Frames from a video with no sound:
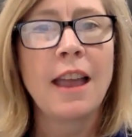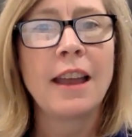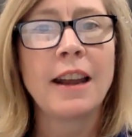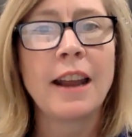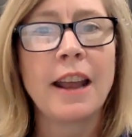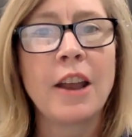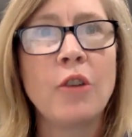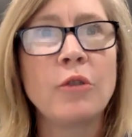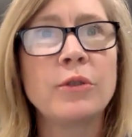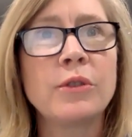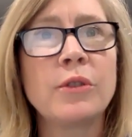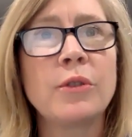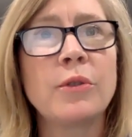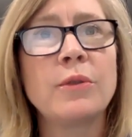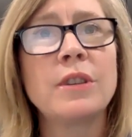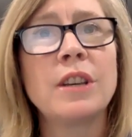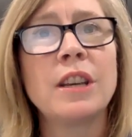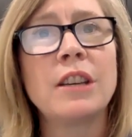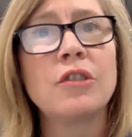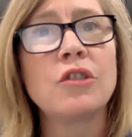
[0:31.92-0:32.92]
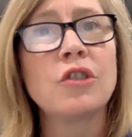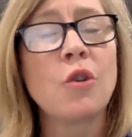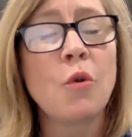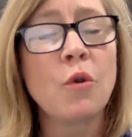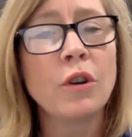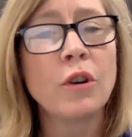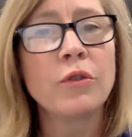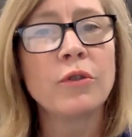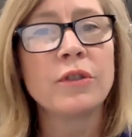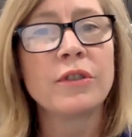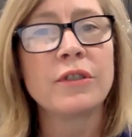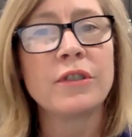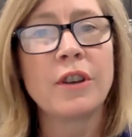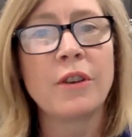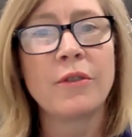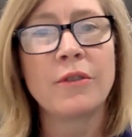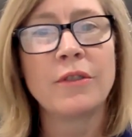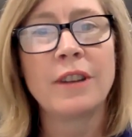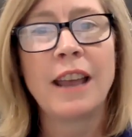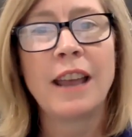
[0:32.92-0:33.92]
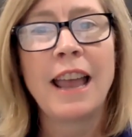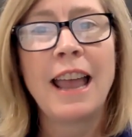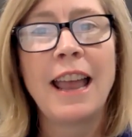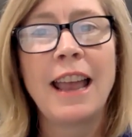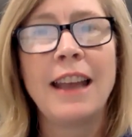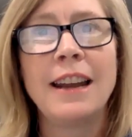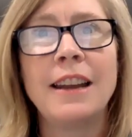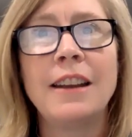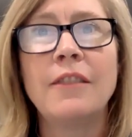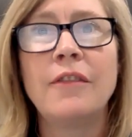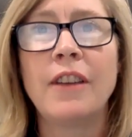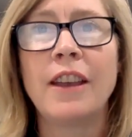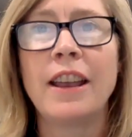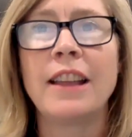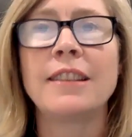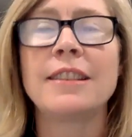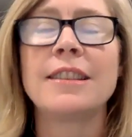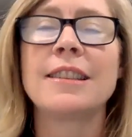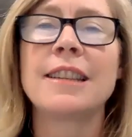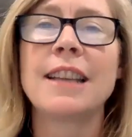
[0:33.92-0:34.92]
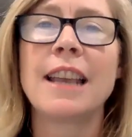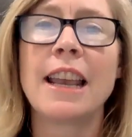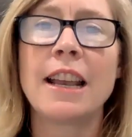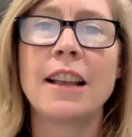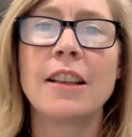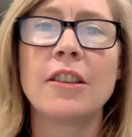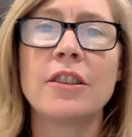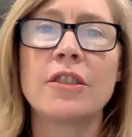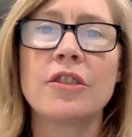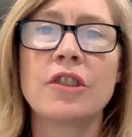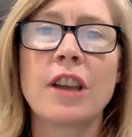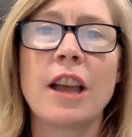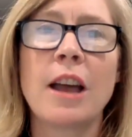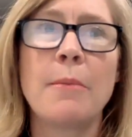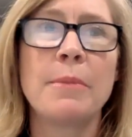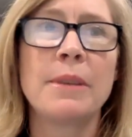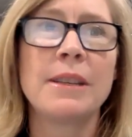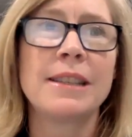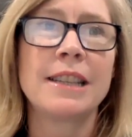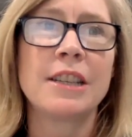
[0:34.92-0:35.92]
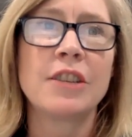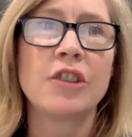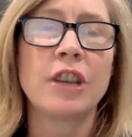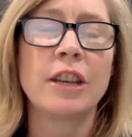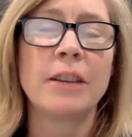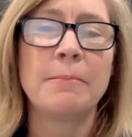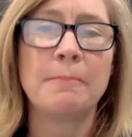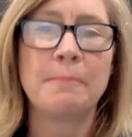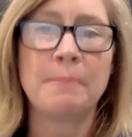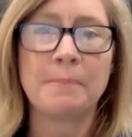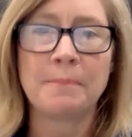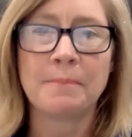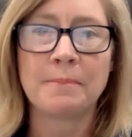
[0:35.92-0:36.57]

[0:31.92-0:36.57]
and I also teach Cornerstone and Advanced English Composition.